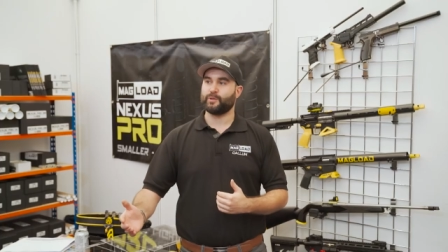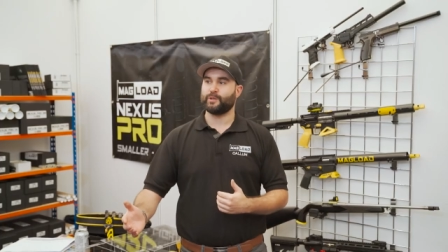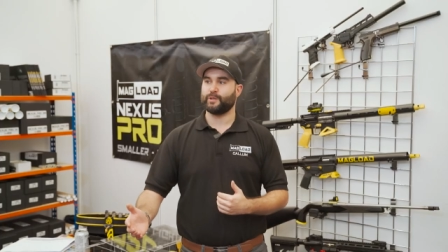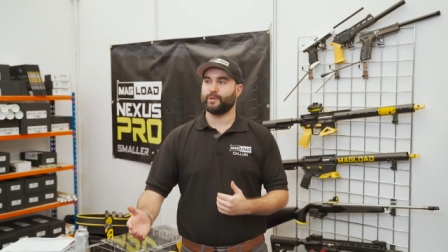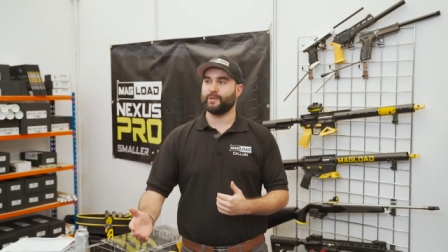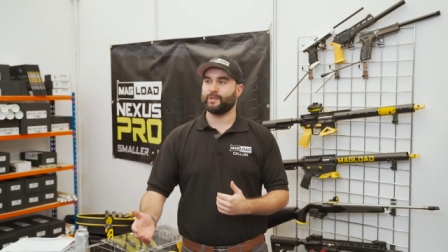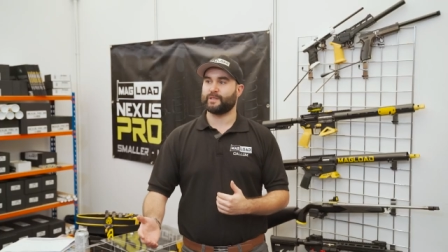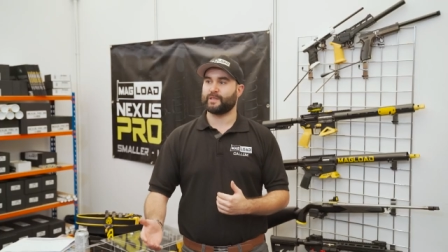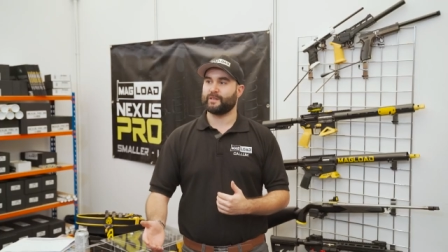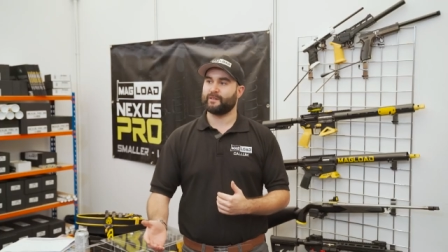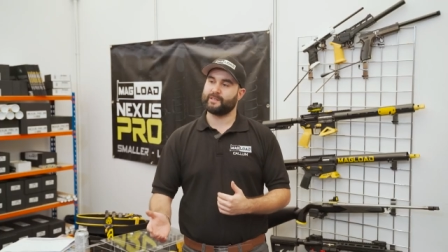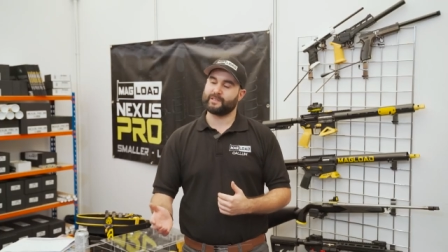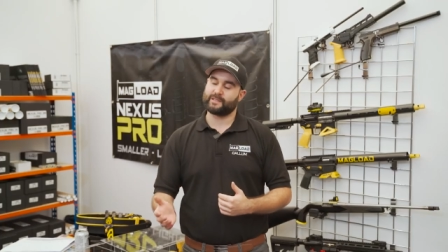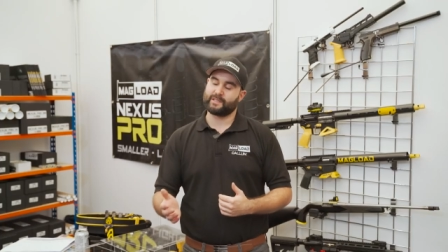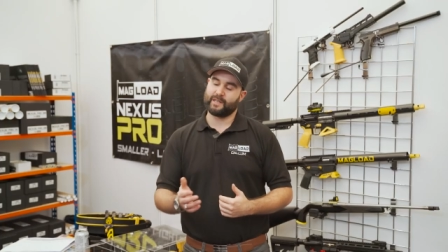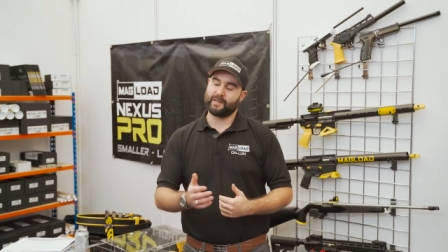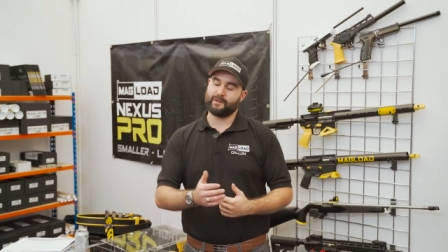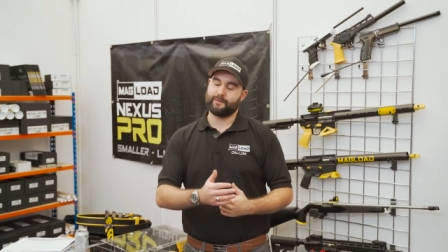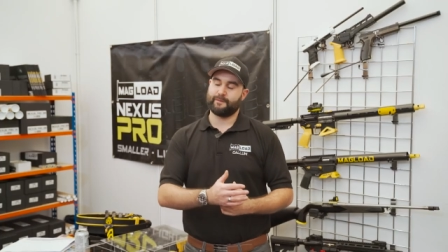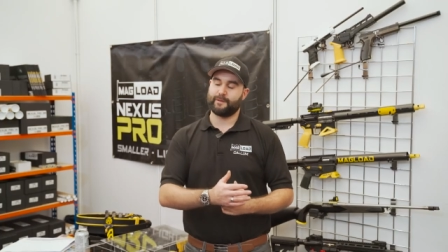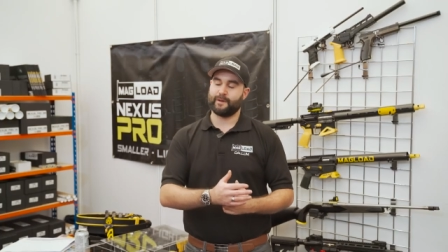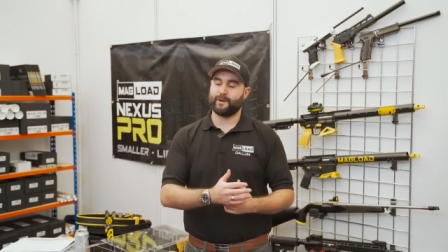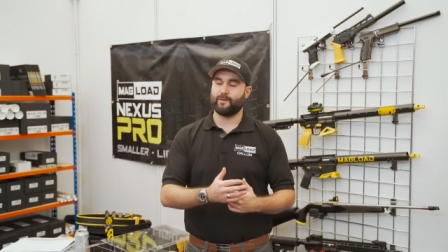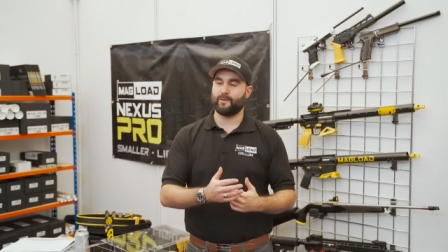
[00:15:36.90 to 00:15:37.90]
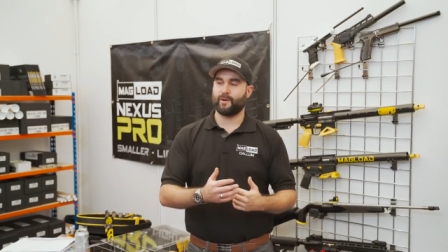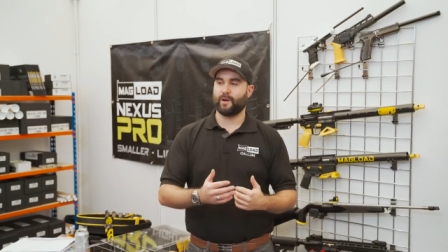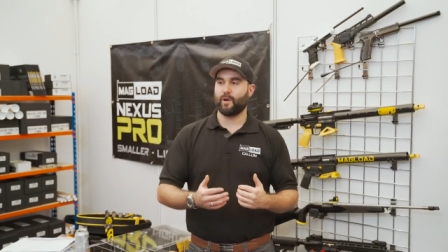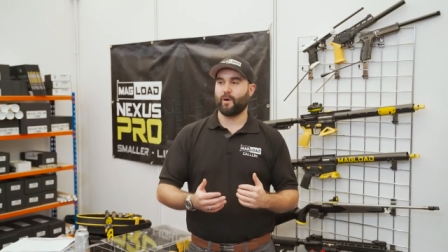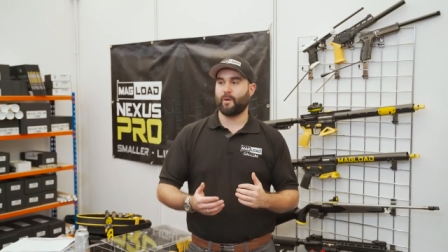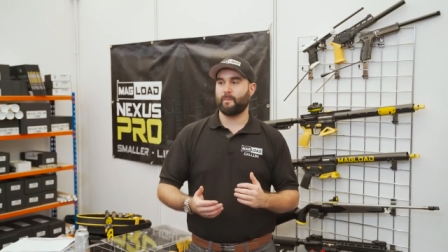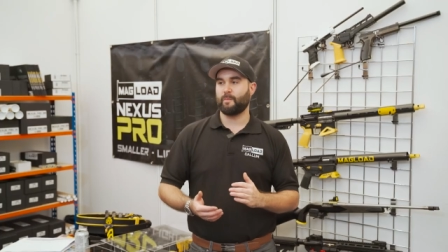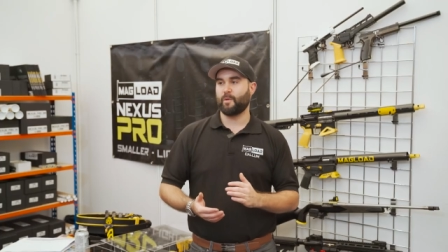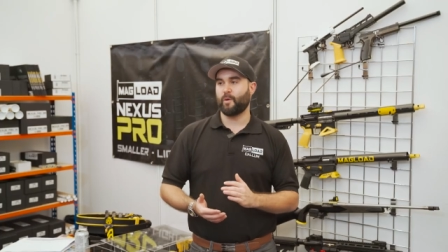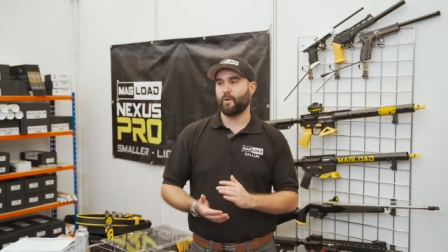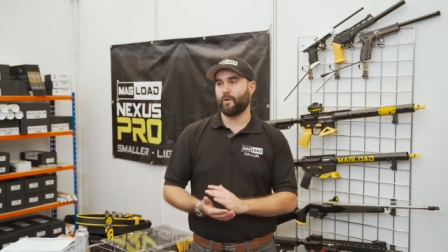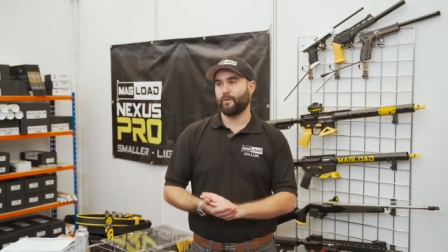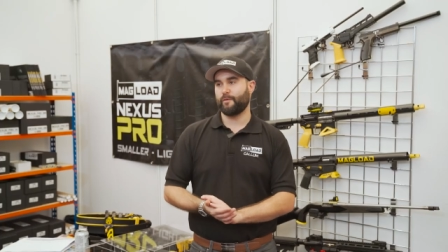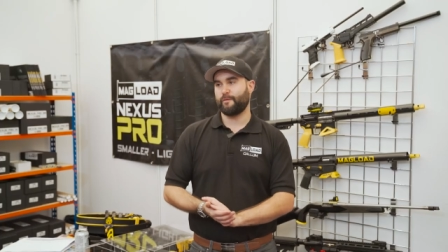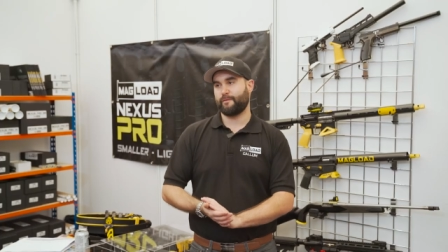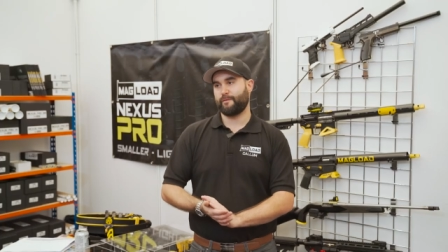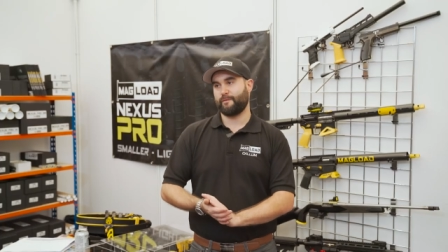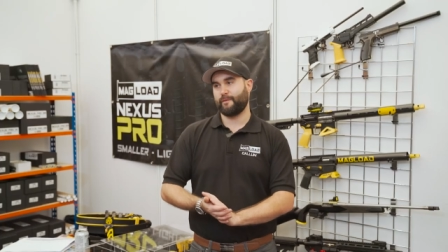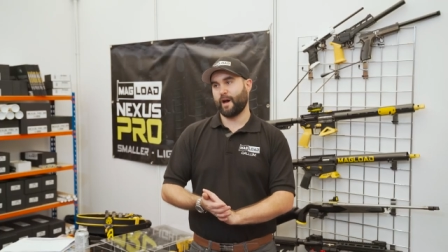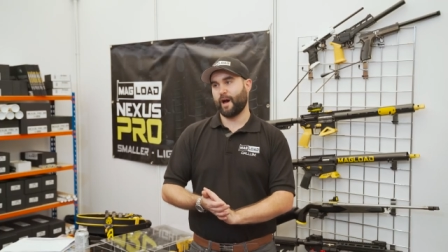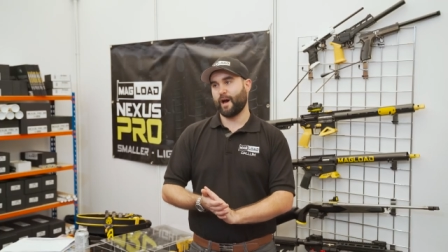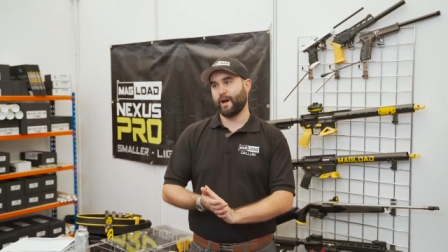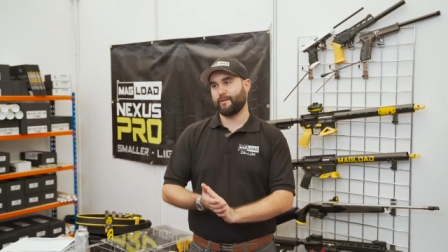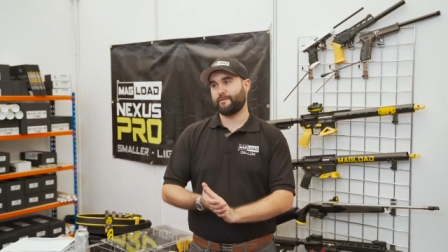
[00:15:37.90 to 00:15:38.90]
shooter, it's yeah. going to feel a lot more
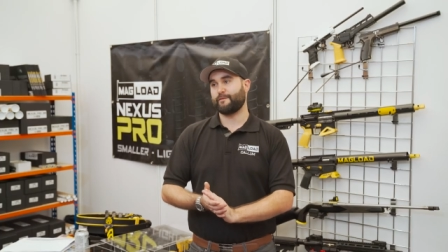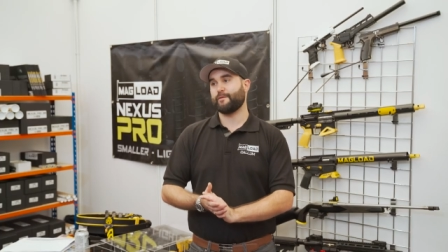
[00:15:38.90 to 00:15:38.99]
uh,